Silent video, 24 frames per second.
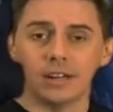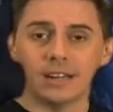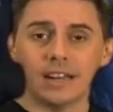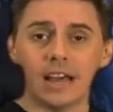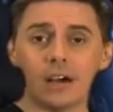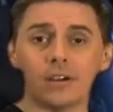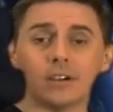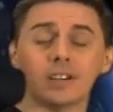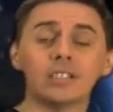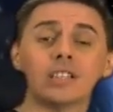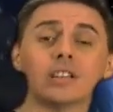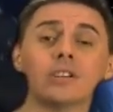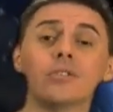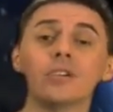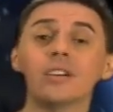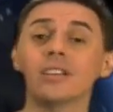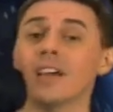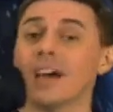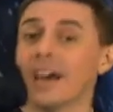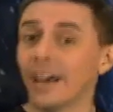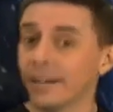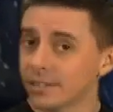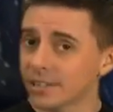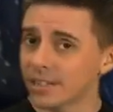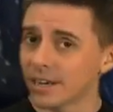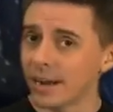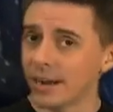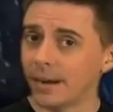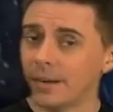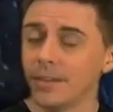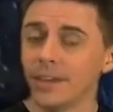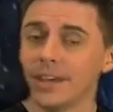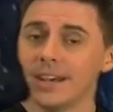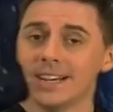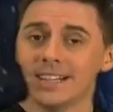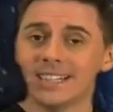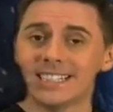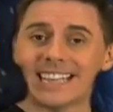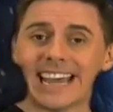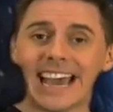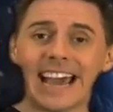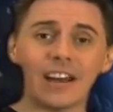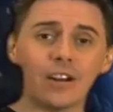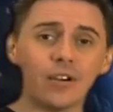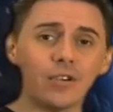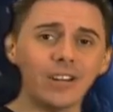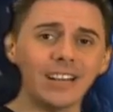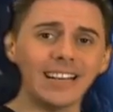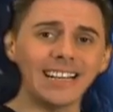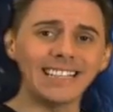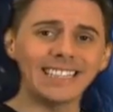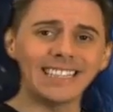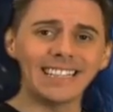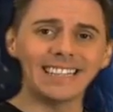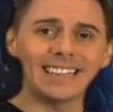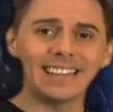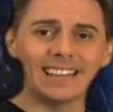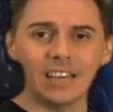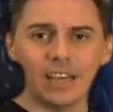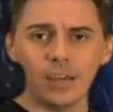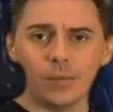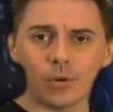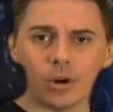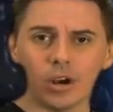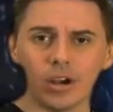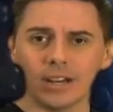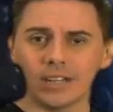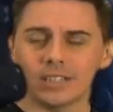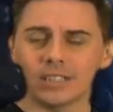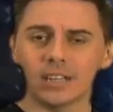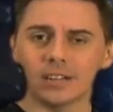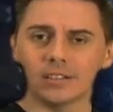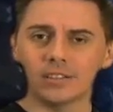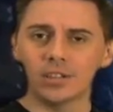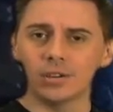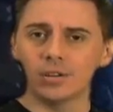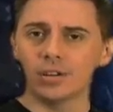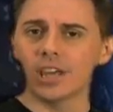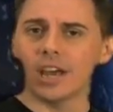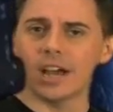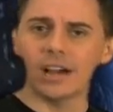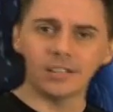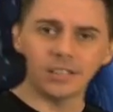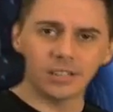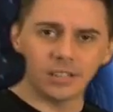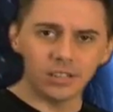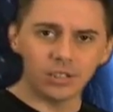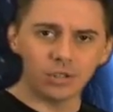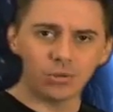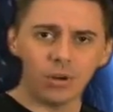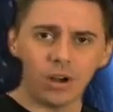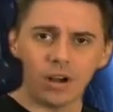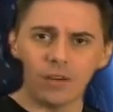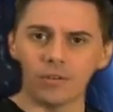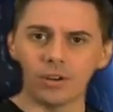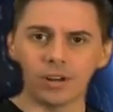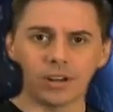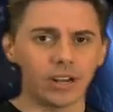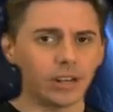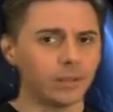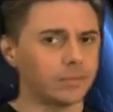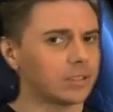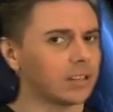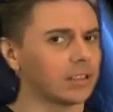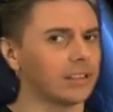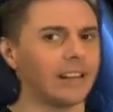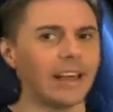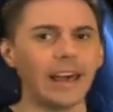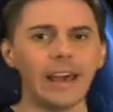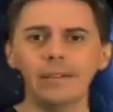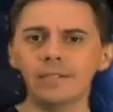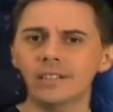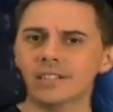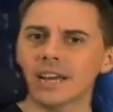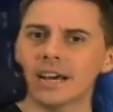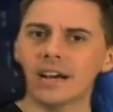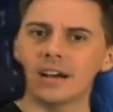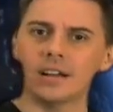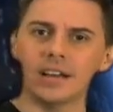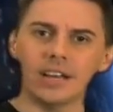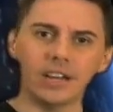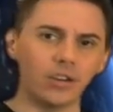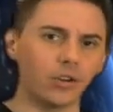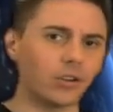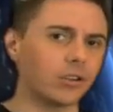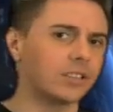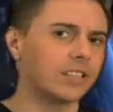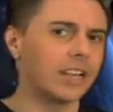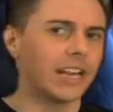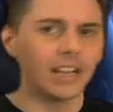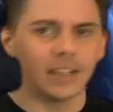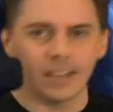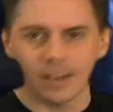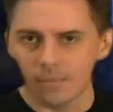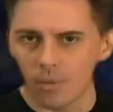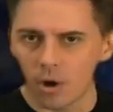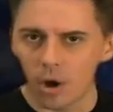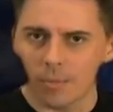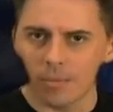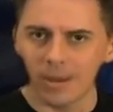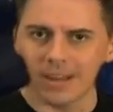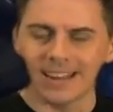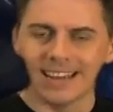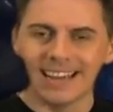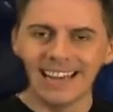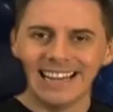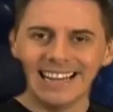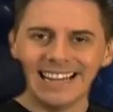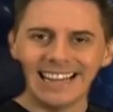Now, considering lifestyle, Saturn is in Libra until 2012. When it comes to lifestyle and your daily moment,